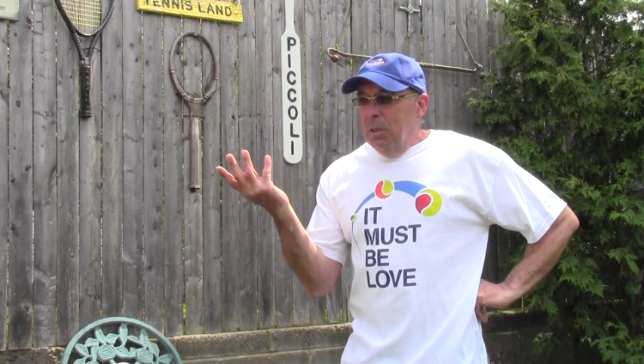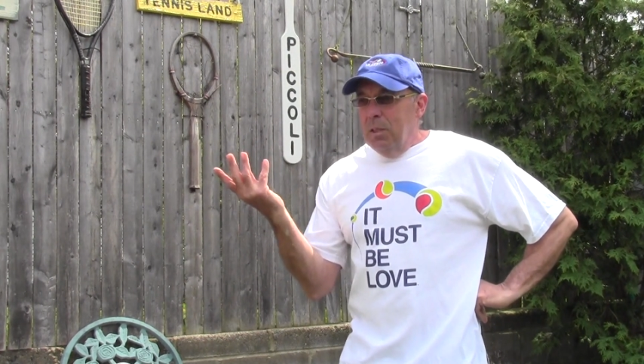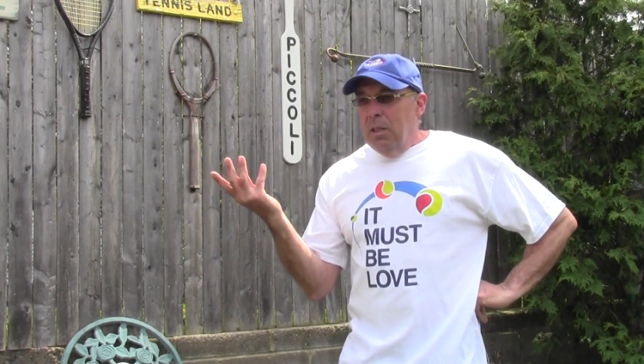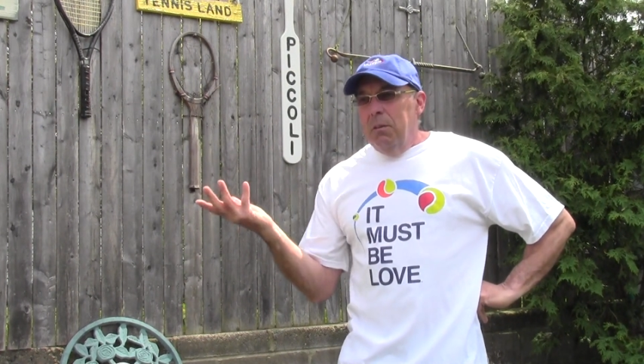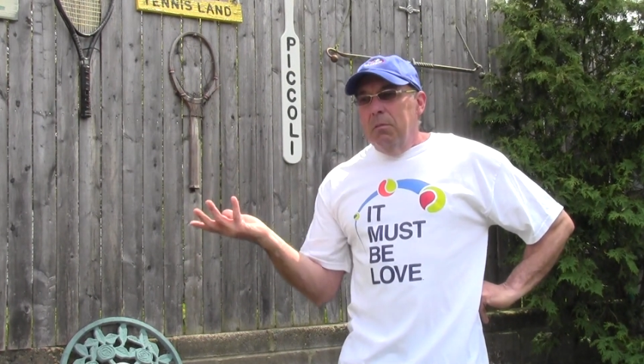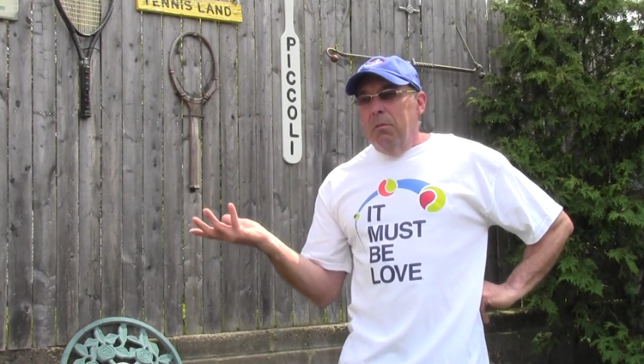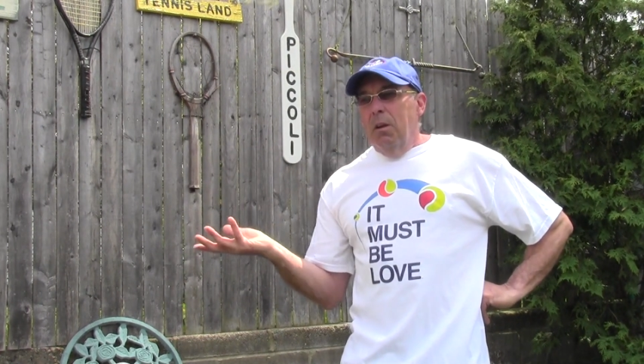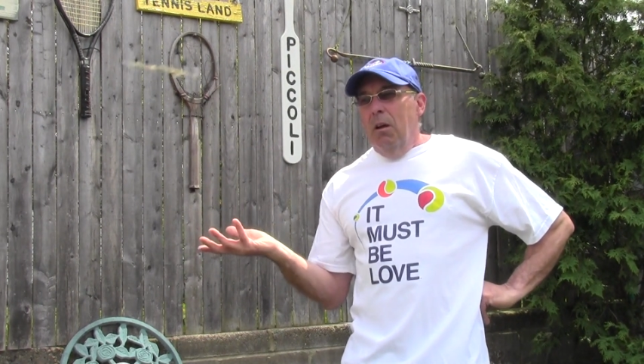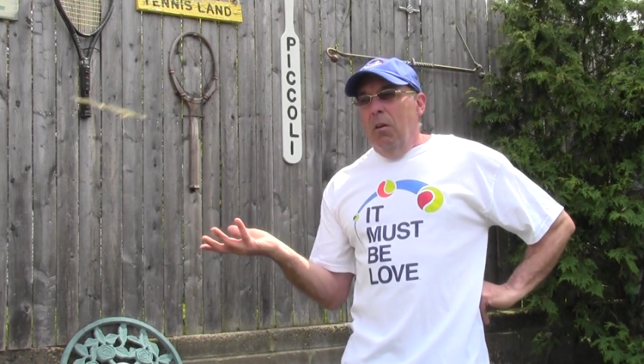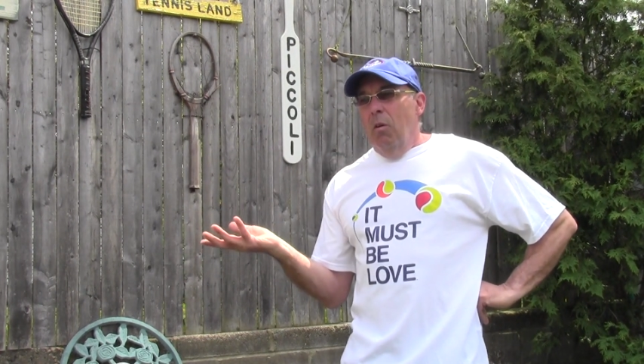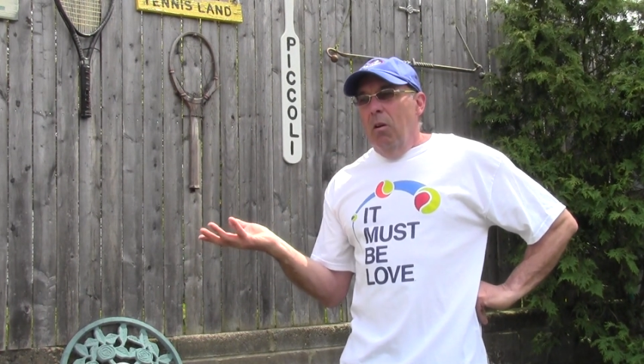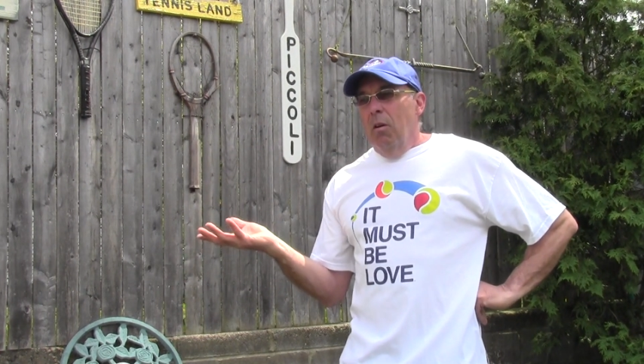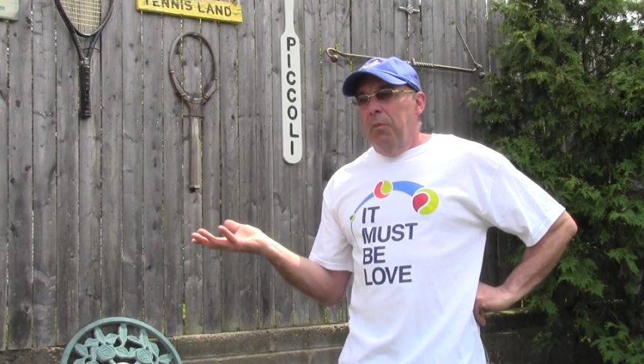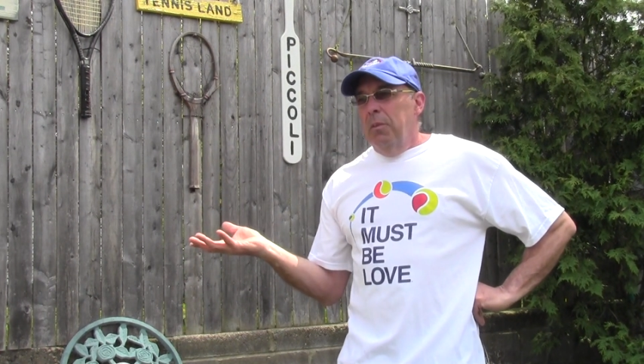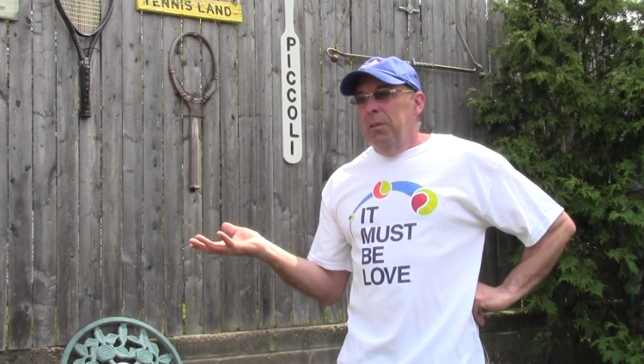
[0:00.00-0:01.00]
get
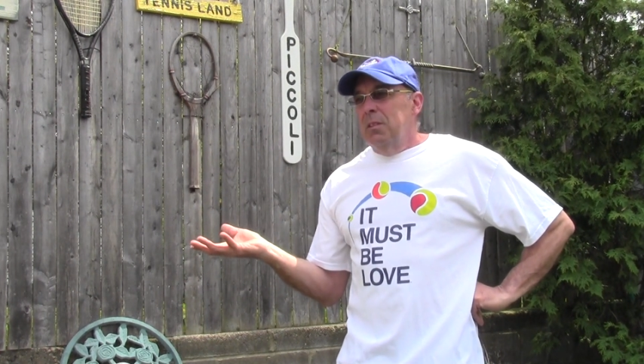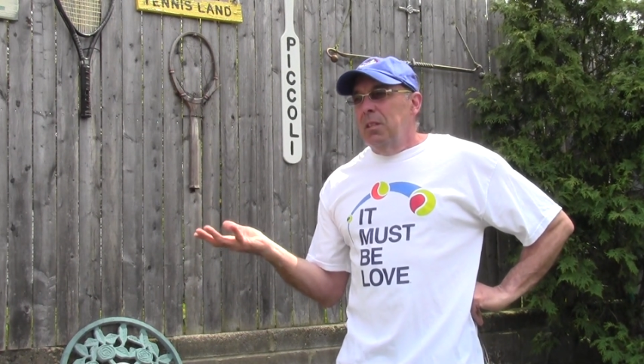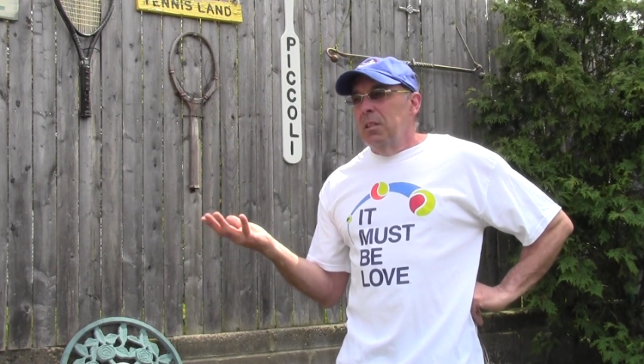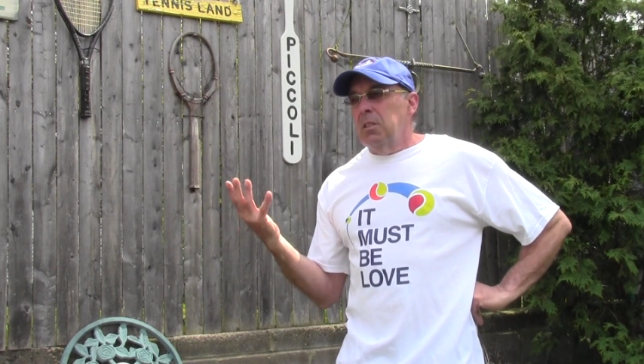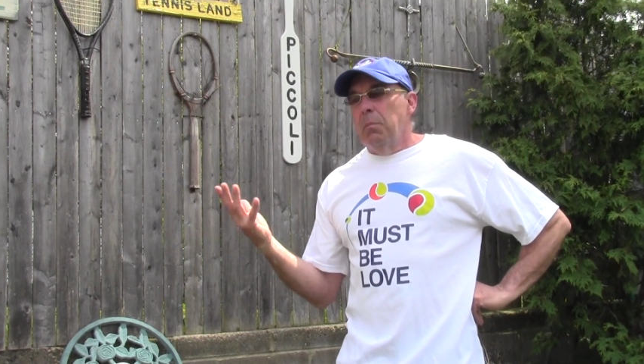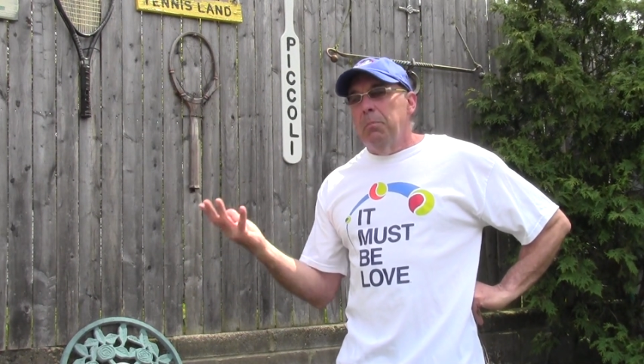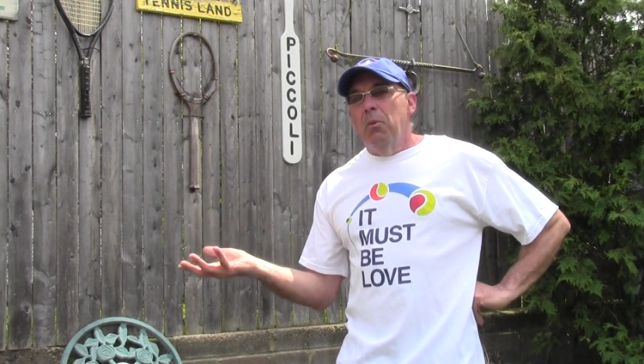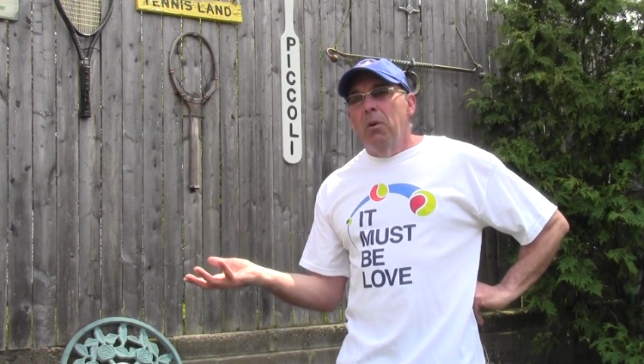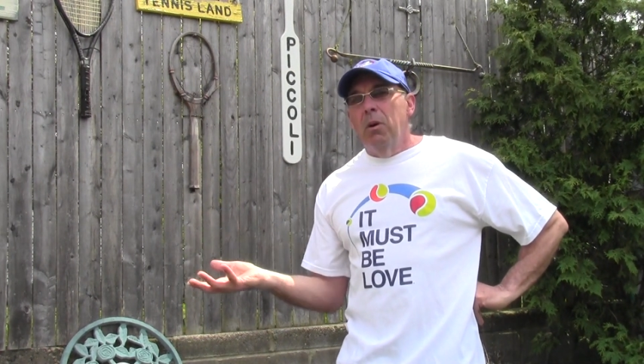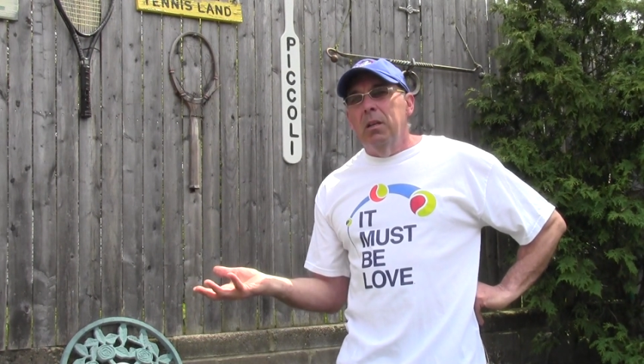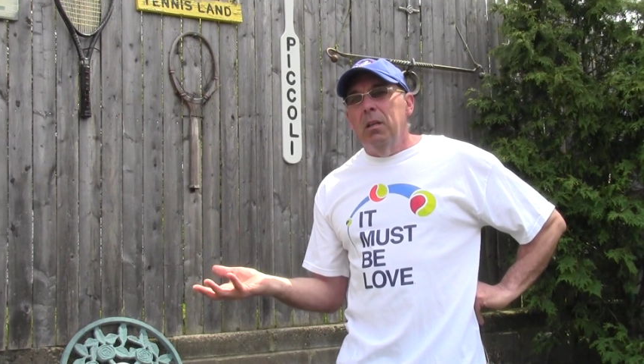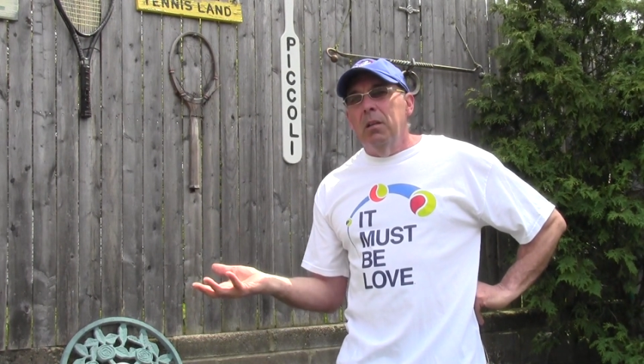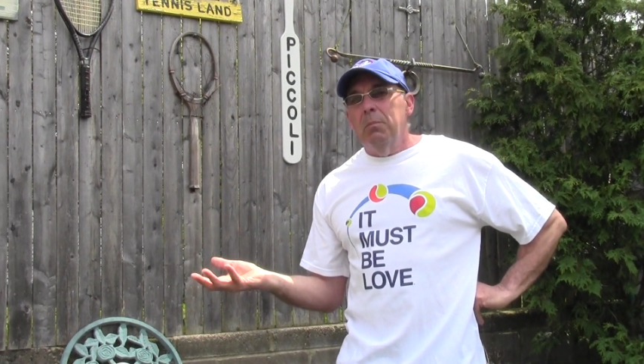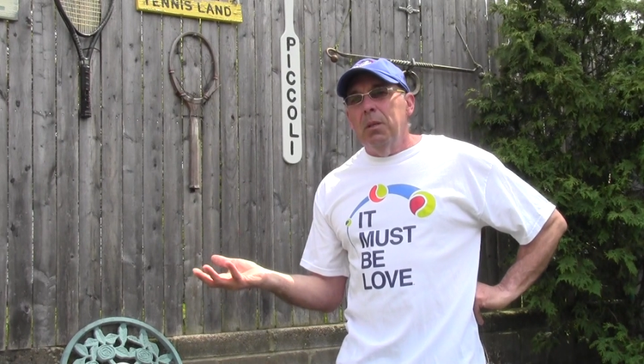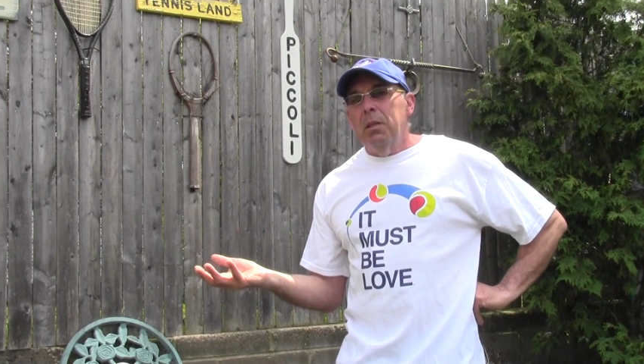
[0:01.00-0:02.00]
often
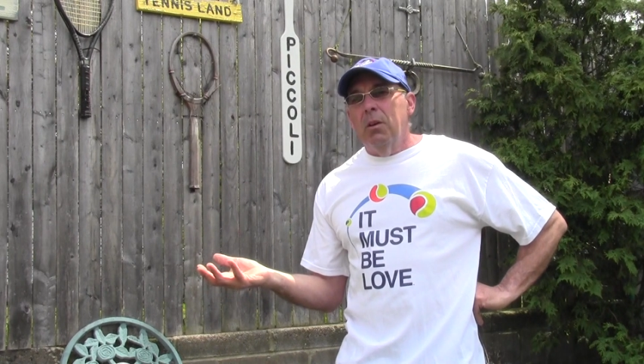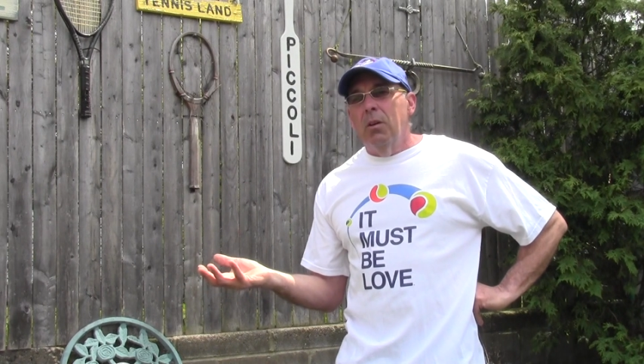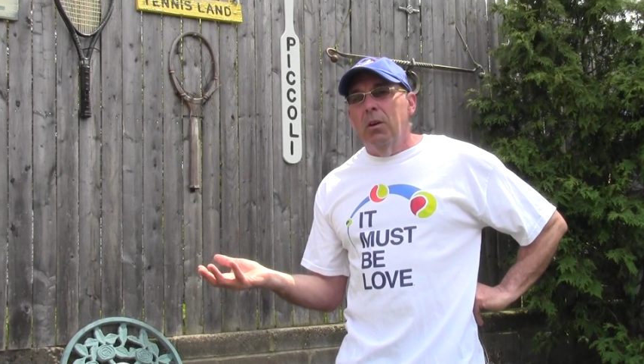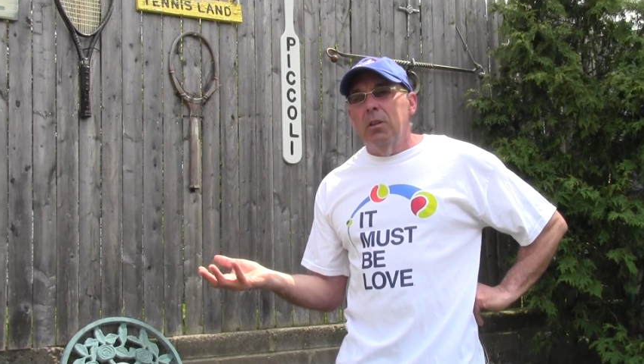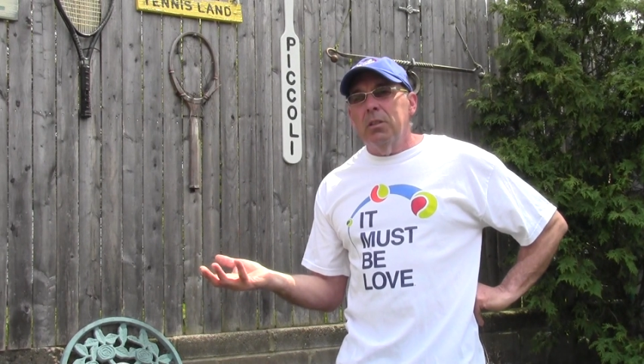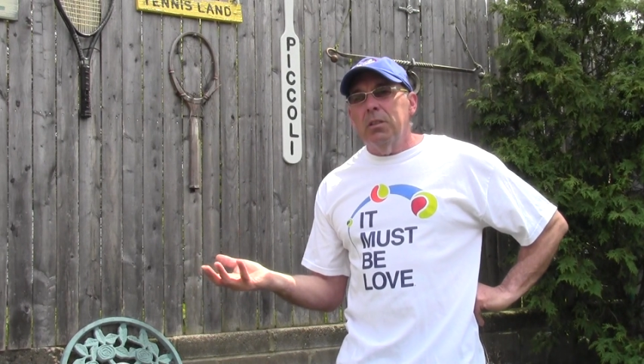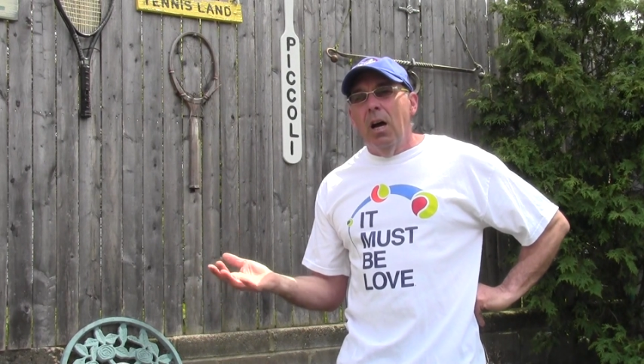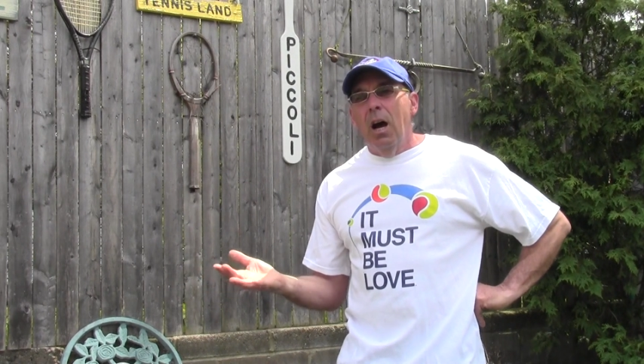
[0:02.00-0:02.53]
disappointed because